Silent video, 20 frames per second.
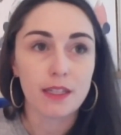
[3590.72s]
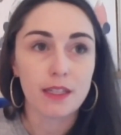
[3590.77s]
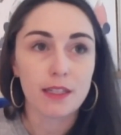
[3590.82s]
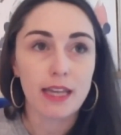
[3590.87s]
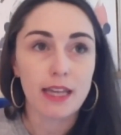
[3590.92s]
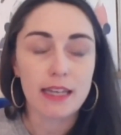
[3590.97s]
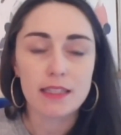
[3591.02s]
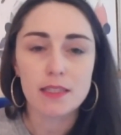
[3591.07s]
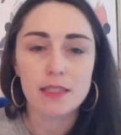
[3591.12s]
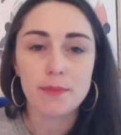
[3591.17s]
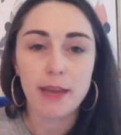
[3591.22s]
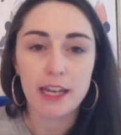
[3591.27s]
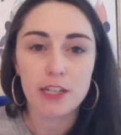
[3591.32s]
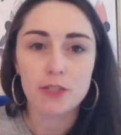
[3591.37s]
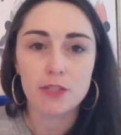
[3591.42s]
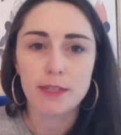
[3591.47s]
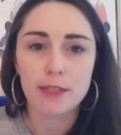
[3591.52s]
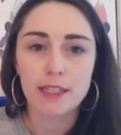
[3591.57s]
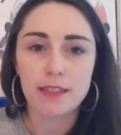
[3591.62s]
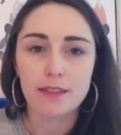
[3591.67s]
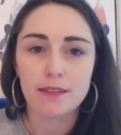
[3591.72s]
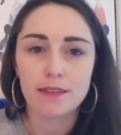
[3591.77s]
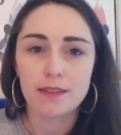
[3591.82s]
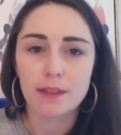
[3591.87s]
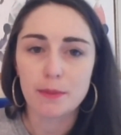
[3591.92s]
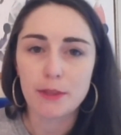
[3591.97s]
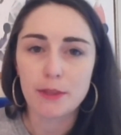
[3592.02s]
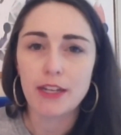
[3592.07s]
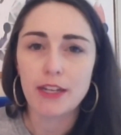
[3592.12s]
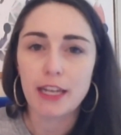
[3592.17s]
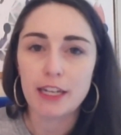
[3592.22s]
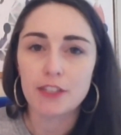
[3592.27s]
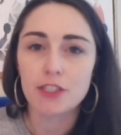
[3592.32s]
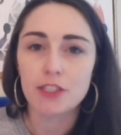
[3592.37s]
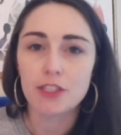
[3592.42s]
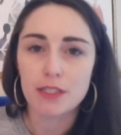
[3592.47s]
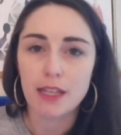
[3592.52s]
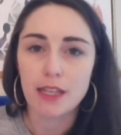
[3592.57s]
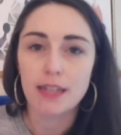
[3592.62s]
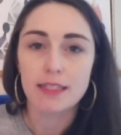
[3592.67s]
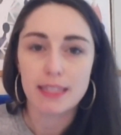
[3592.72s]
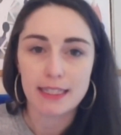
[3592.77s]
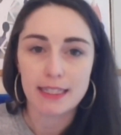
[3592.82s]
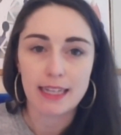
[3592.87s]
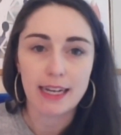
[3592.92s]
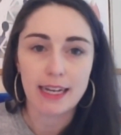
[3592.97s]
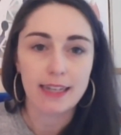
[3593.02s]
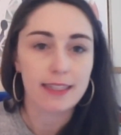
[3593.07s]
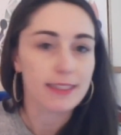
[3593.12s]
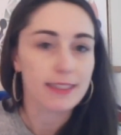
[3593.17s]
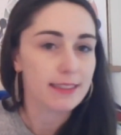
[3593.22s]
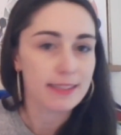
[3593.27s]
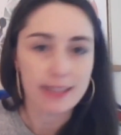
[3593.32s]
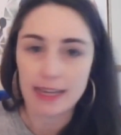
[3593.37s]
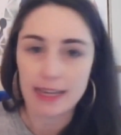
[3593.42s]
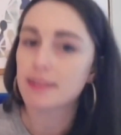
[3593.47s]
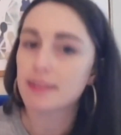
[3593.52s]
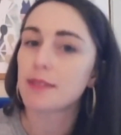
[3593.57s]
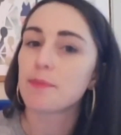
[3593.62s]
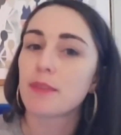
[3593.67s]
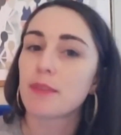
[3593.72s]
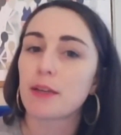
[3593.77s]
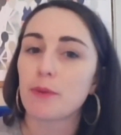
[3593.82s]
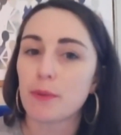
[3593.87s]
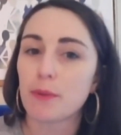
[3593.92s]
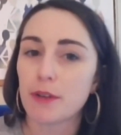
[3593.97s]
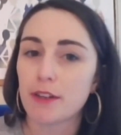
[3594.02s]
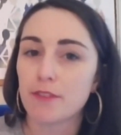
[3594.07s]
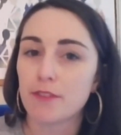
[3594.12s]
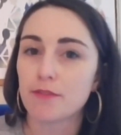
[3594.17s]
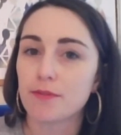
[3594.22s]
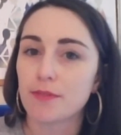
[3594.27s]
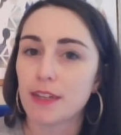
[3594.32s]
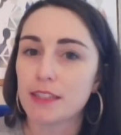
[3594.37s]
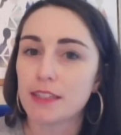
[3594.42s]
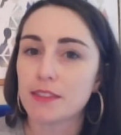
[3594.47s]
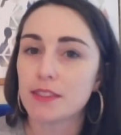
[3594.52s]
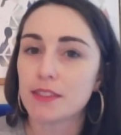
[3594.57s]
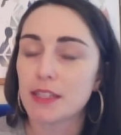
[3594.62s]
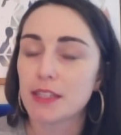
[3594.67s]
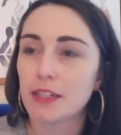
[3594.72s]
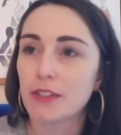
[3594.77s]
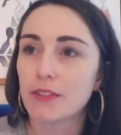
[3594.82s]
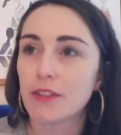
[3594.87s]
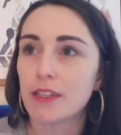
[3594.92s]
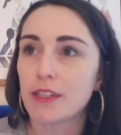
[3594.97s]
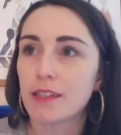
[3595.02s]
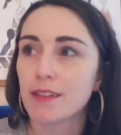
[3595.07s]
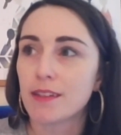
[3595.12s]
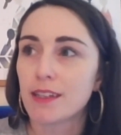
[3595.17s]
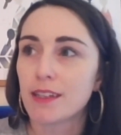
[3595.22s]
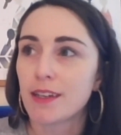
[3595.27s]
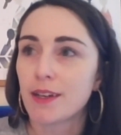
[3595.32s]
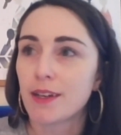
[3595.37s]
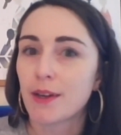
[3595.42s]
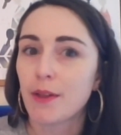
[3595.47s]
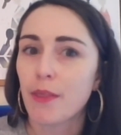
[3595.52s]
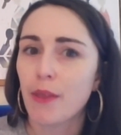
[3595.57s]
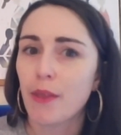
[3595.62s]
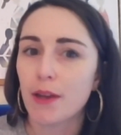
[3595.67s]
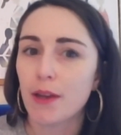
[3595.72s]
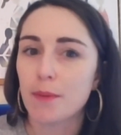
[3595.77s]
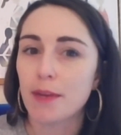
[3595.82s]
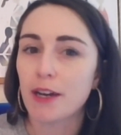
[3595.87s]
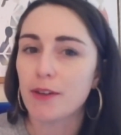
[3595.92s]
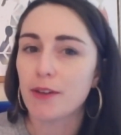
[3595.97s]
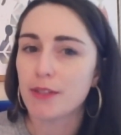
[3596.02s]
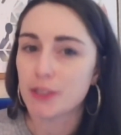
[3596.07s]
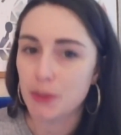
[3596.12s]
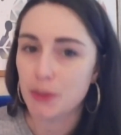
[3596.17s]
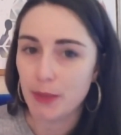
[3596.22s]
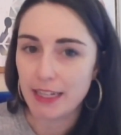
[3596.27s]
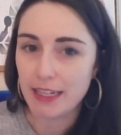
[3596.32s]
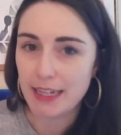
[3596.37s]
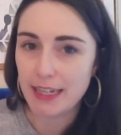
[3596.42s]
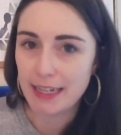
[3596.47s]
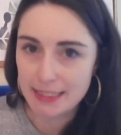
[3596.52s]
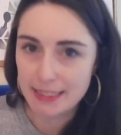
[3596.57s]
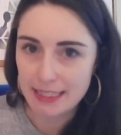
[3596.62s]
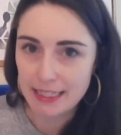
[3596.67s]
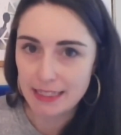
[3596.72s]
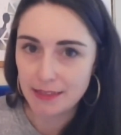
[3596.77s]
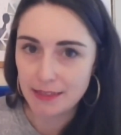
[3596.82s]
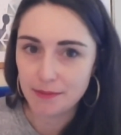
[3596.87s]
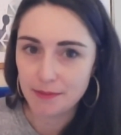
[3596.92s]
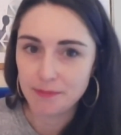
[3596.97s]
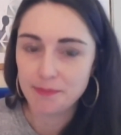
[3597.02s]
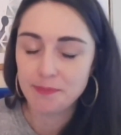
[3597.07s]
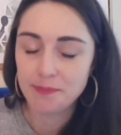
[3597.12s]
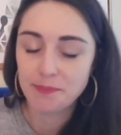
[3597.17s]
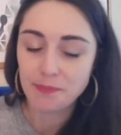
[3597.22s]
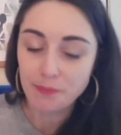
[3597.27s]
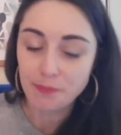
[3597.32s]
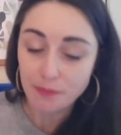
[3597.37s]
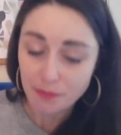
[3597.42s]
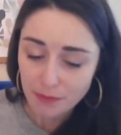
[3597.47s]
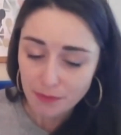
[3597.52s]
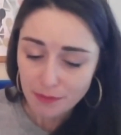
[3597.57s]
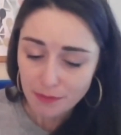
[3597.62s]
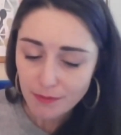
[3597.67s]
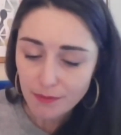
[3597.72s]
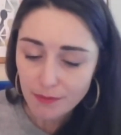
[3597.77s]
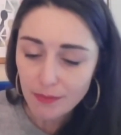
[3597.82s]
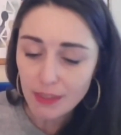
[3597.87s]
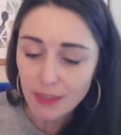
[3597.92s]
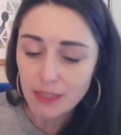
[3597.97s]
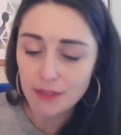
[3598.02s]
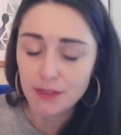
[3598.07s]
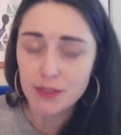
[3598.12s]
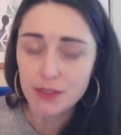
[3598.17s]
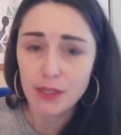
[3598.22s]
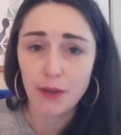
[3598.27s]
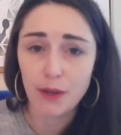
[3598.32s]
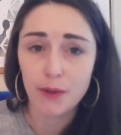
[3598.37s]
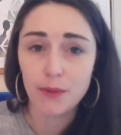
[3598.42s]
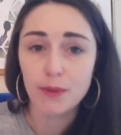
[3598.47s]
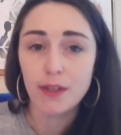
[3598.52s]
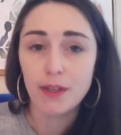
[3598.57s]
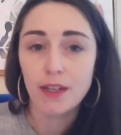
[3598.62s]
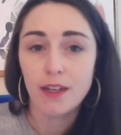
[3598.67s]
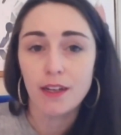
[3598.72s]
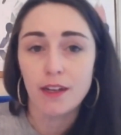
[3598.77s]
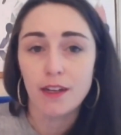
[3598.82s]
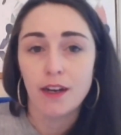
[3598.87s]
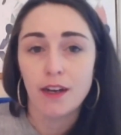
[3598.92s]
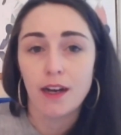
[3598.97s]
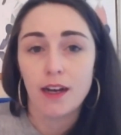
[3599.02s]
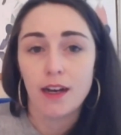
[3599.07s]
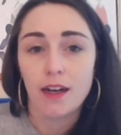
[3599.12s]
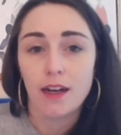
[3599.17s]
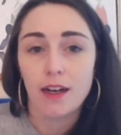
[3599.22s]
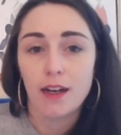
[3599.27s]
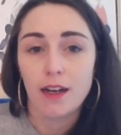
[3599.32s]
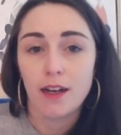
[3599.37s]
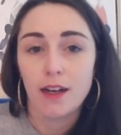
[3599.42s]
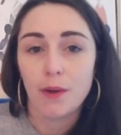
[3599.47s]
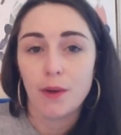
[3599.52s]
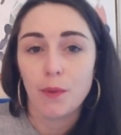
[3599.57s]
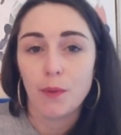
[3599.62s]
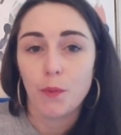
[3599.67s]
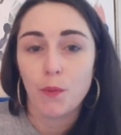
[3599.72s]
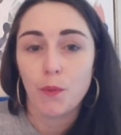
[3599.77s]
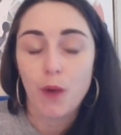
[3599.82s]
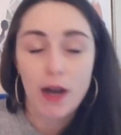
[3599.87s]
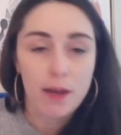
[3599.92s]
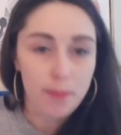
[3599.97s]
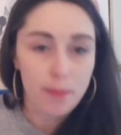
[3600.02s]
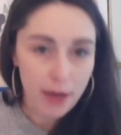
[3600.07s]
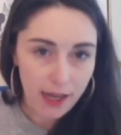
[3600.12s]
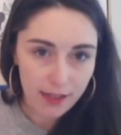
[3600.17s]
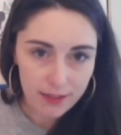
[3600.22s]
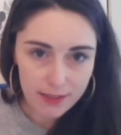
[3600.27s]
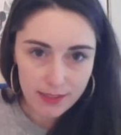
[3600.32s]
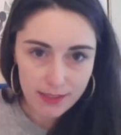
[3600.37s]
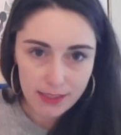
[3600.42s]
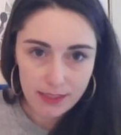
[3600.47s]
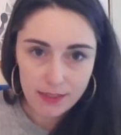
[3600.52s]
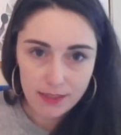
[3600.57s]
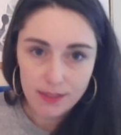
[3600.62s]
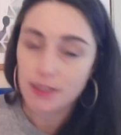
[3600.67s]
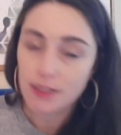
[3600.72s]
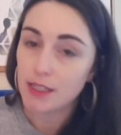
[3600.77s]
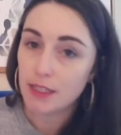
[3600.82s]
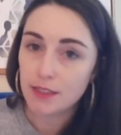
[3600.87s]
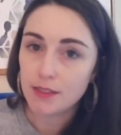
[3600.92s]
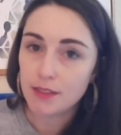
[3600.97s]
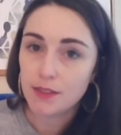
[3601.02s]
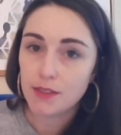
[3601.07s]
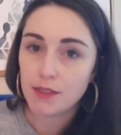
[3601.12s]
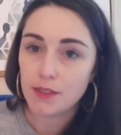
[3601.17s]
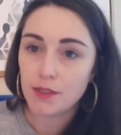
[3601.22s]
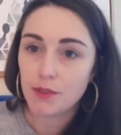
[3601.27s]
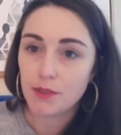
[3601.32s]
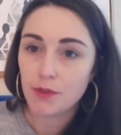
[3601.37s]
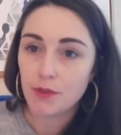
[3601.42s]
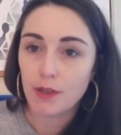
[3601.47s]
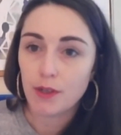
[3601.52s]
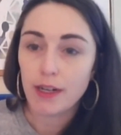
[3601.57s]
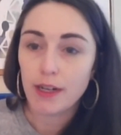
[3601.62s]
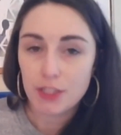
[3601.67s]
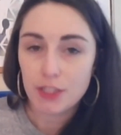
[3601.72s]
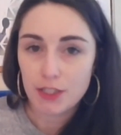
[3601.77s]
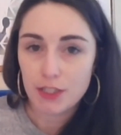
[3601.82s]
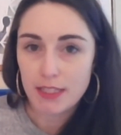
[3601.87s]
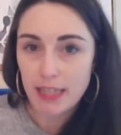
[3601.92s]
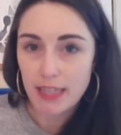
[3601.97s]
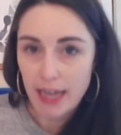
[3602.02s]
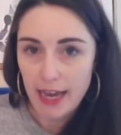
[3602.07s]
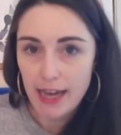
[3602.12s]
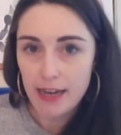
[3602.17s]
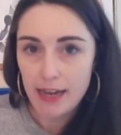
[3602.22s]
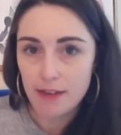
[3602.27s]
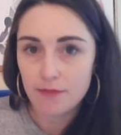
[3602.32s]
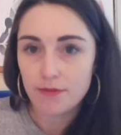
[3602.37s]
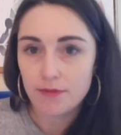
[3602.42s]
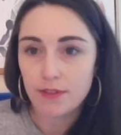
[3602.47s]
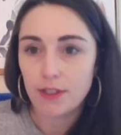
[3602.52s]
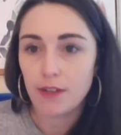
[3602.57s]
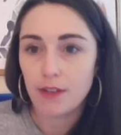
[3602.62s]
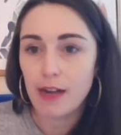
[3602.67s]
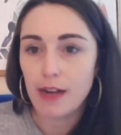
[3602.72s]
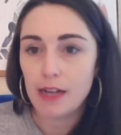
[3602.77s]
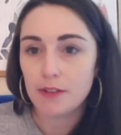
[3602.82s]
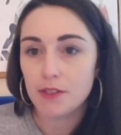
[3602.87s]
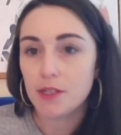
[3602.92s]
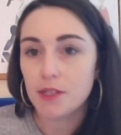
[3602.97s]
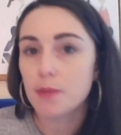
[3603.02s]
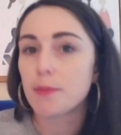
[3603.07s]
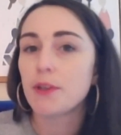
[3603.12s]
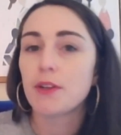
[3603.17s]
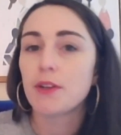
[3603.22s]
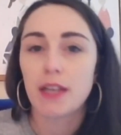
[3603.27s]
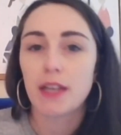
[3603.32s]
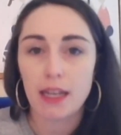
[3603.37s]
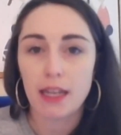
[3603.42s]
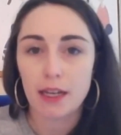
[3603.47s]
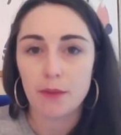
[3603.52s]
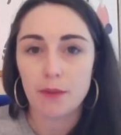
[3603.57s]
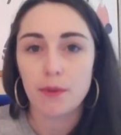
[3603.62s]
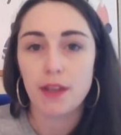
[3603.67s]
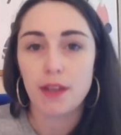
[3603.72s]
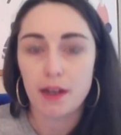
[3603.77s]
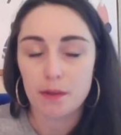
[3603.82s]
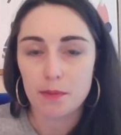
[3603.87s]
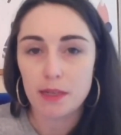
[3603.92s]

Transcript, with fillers: case management communications on TikTok is not something we would have necessarily thought about in 2019. So what policies does your agency have around communicating with young